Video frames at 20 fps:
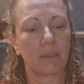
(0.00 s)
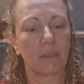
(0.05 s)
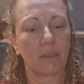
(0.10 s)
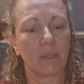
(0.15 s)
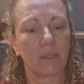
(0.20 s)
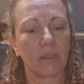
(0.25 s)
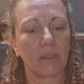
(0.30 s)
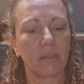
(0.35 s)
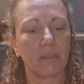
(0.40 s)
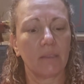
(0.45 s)

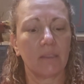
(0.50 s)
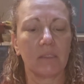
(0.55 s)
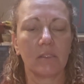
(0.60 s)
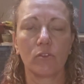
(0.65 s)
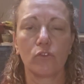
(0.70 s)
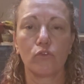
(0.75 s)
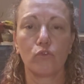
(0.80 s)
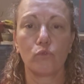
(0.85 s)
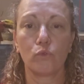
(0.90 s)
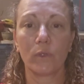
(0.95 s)
this
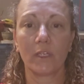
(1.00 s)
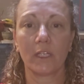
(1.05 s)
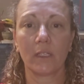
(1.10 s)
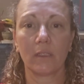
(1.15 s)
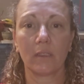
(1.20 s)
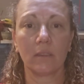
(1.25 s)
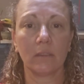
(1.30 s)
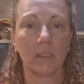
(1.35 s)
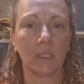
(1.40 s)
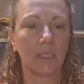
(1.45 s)

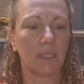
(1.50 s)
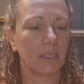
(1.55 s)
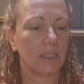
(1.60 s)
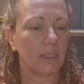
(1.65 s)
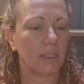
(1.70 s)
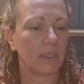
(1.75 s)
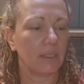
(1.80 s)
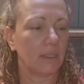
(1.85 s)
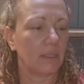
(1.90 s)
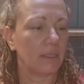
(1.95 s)
drill.
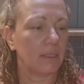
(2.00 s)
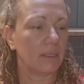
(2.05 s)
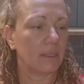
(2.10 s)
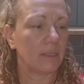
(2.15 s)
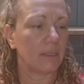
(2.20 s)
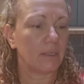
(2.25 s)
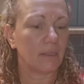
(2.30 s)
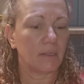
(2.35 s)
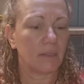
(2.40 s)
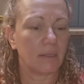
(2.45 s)

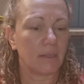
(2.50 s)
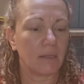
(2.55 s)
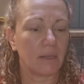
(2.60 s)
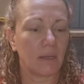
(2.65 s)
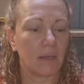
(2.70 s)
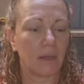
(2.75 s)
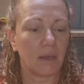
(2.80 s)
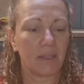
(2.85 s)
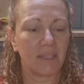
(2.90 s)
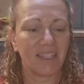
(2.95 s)

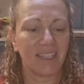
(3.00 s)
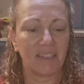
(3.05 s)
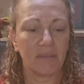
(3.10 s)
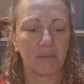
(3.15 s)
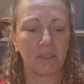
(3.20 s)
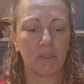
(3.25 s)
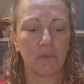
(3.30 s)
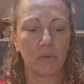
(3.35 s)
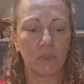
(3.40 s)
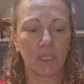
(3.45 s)

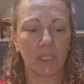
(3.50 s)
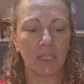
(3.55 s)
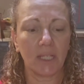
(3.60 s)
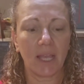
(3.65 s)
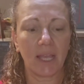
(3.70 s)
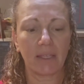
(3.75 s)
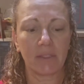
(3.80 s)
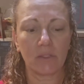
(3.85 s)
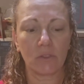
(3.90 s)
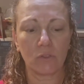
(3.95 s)
The drill
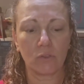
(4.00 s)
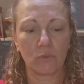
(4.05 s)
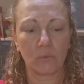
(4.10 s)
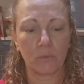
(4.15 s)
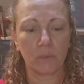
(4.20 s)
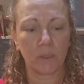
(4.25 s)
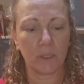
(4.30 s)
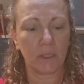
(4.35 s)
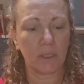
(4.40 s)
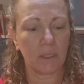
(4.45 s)
has to
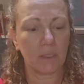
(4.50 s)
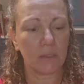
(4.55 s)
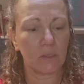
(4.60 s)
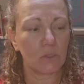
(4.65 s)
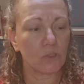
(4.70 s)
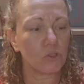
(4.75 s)
be